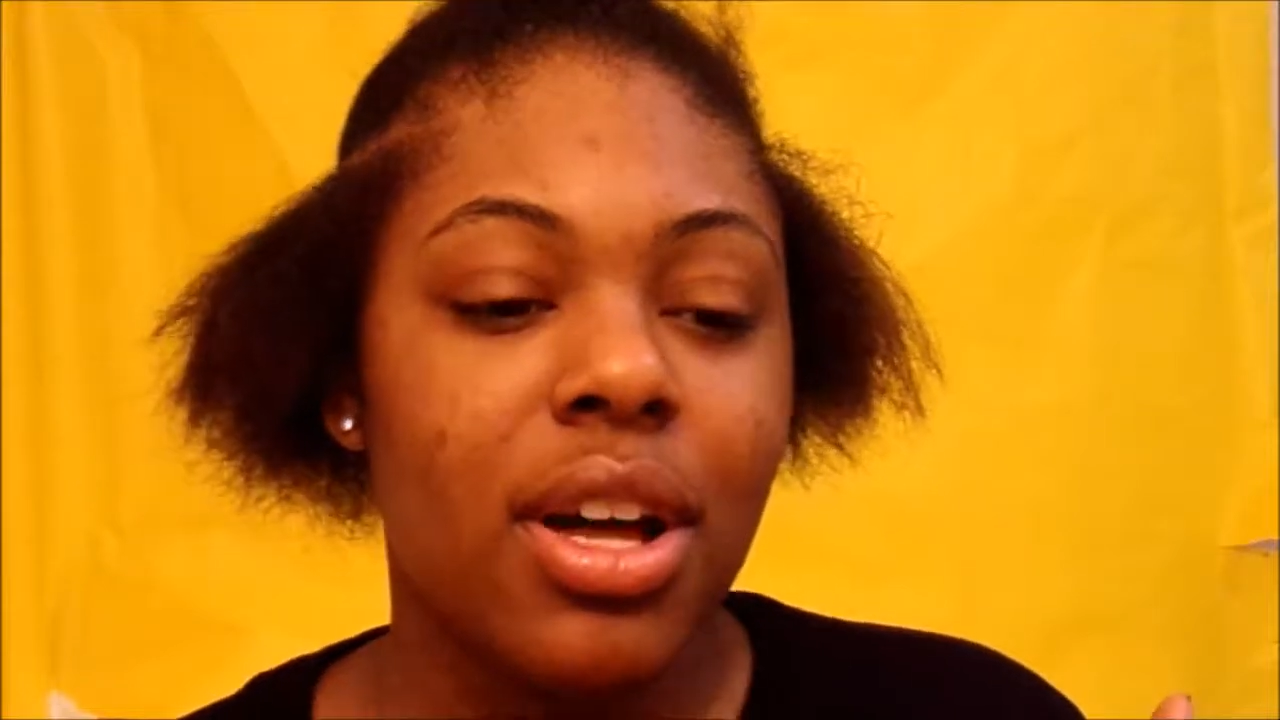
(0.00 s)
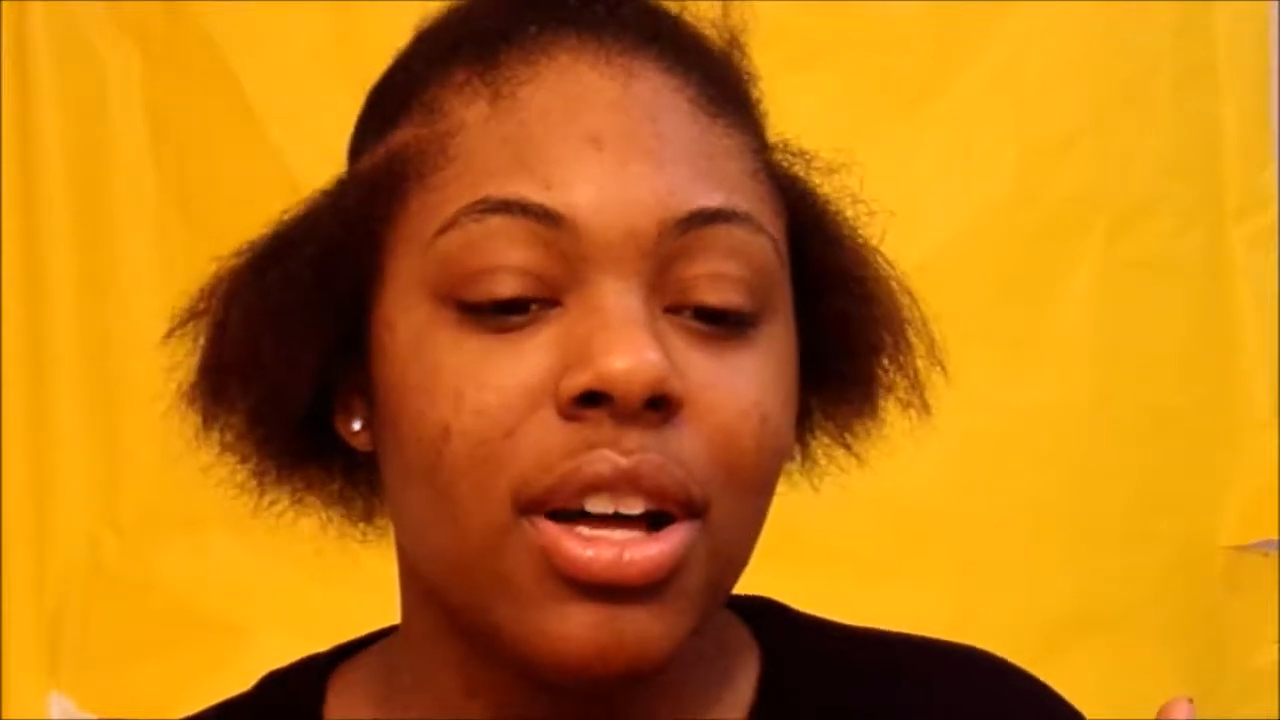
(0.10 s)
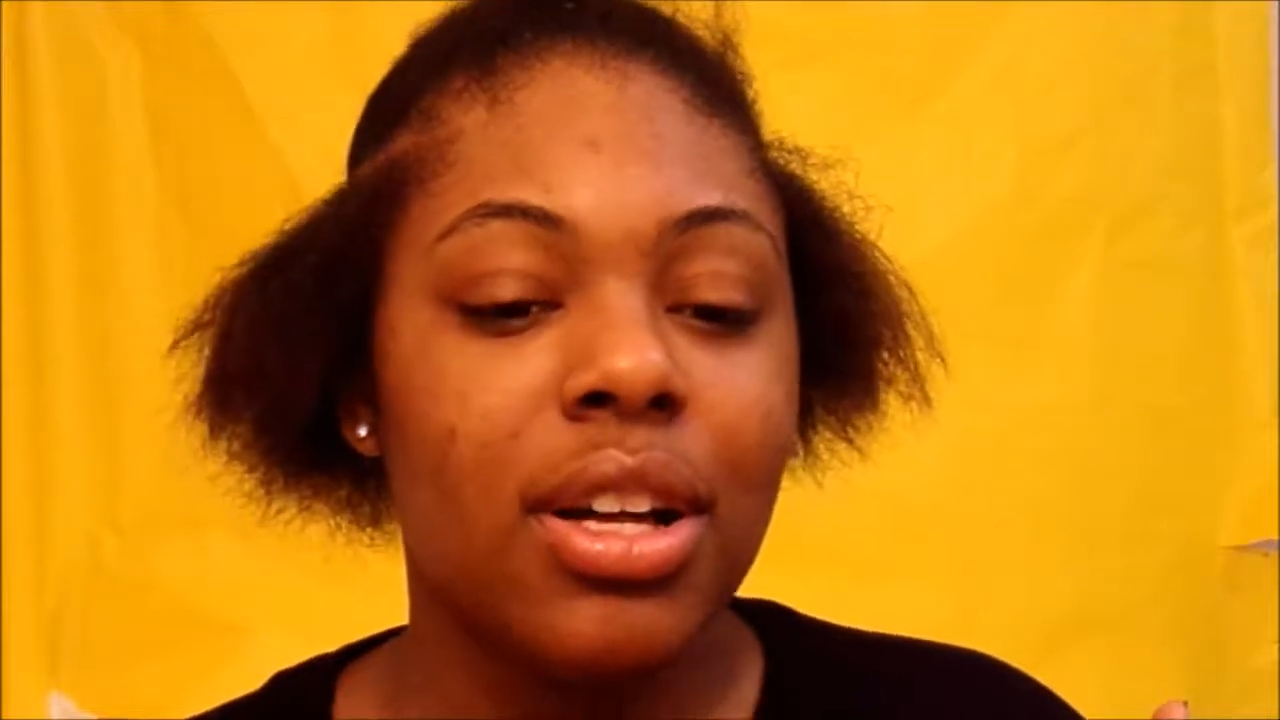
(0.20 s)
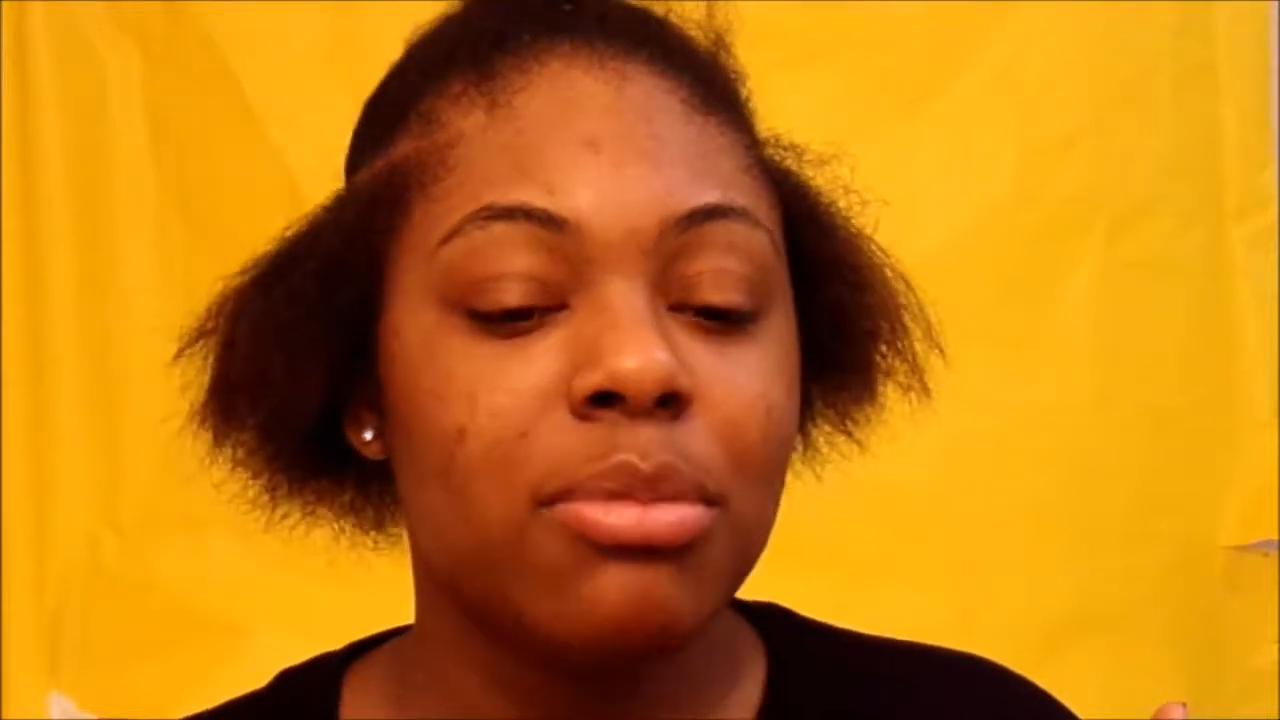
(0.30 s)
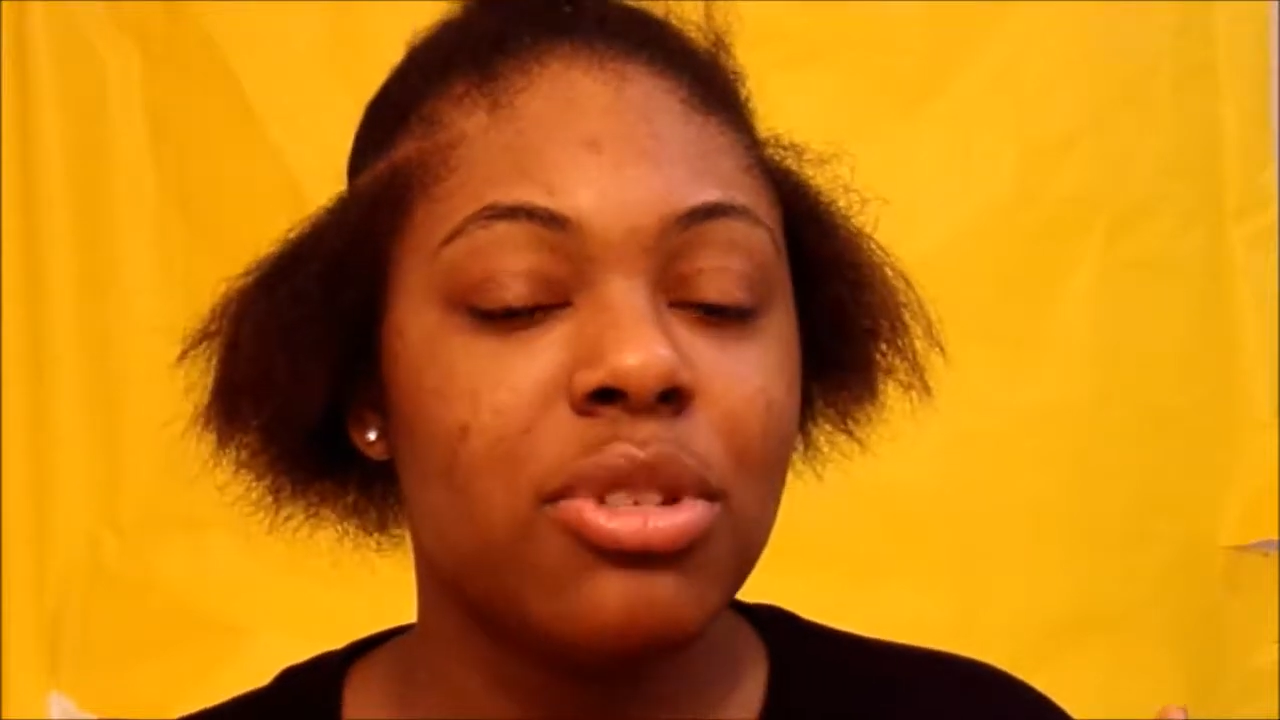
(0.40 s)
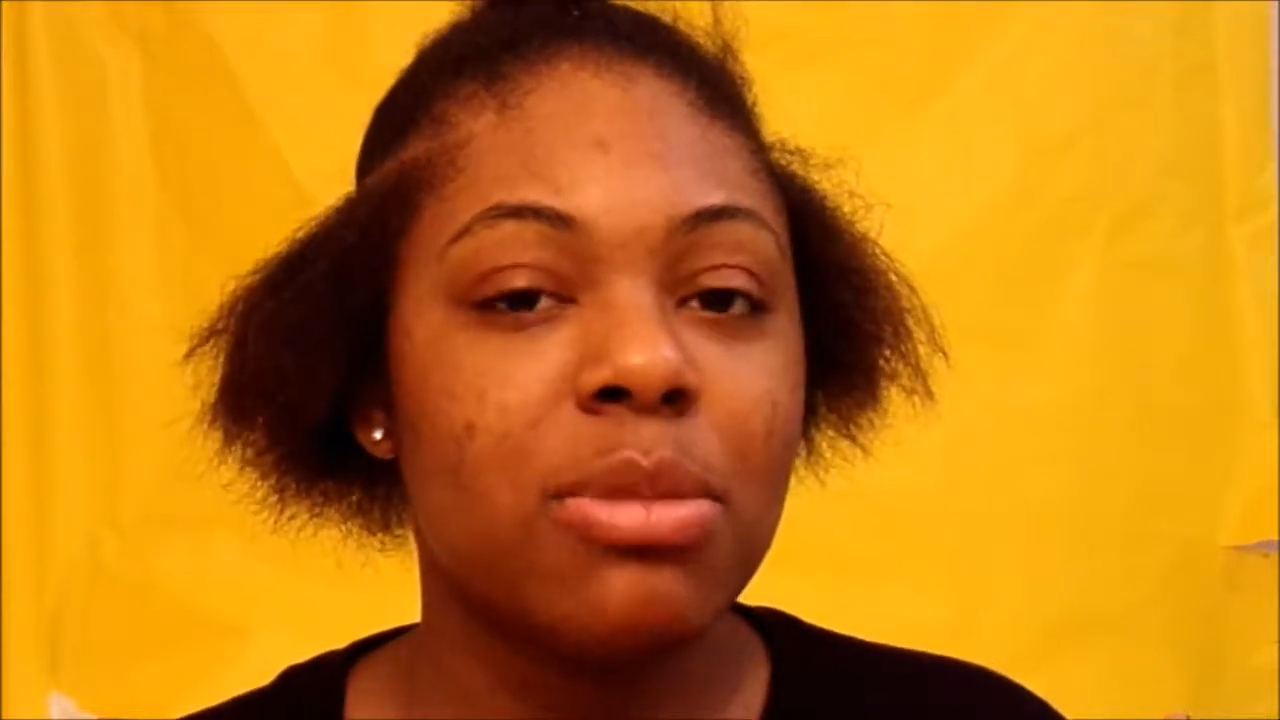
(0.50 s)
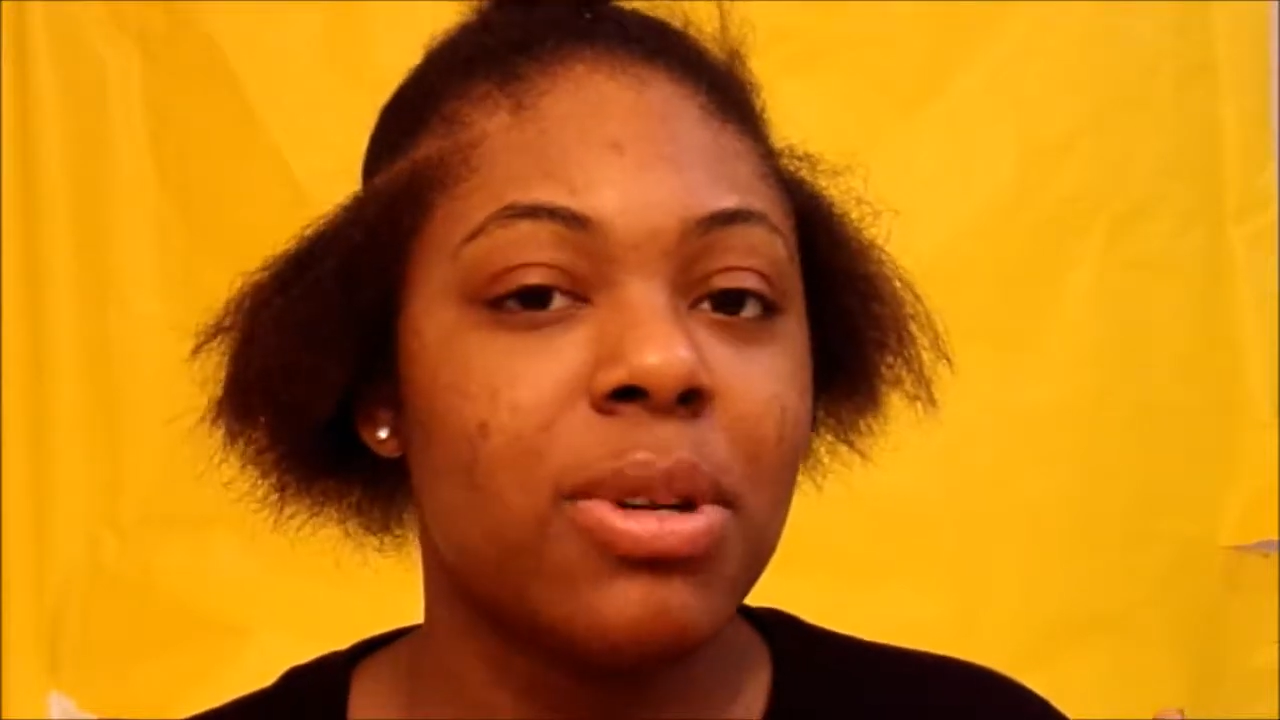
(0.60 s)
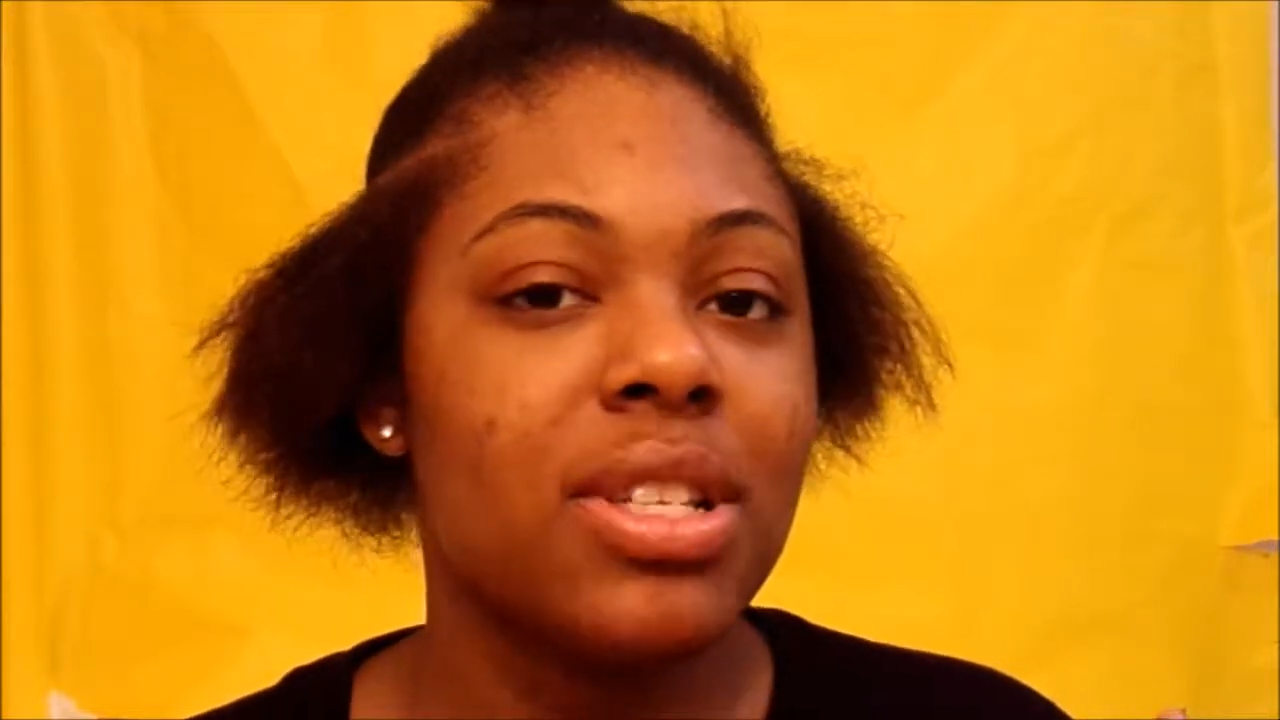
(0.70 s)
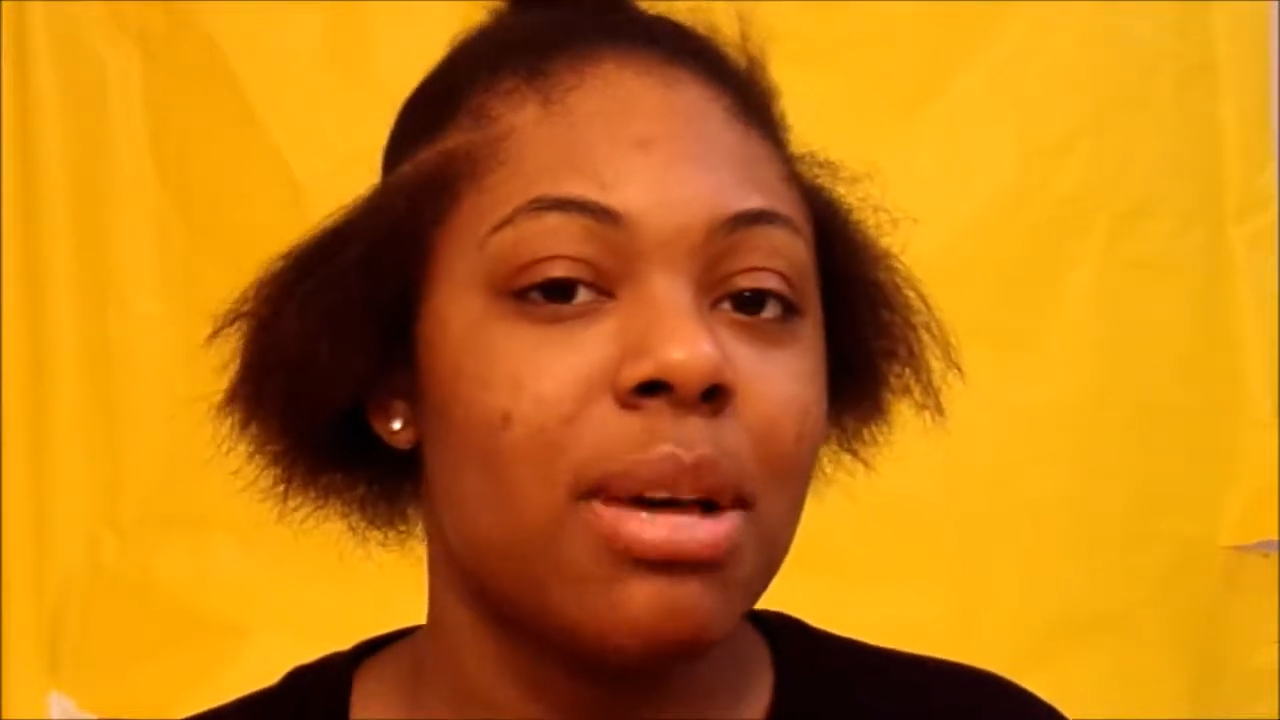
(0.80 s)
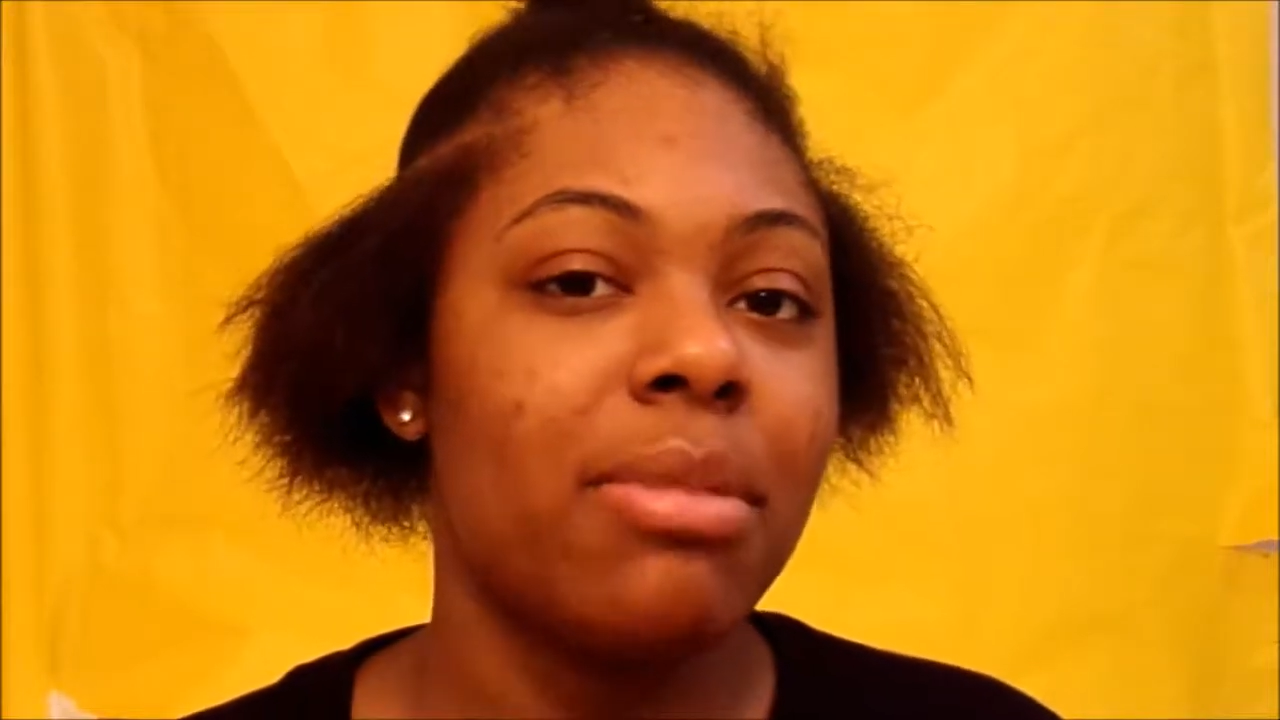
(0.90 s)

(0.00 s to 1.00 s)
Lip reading: just because I'm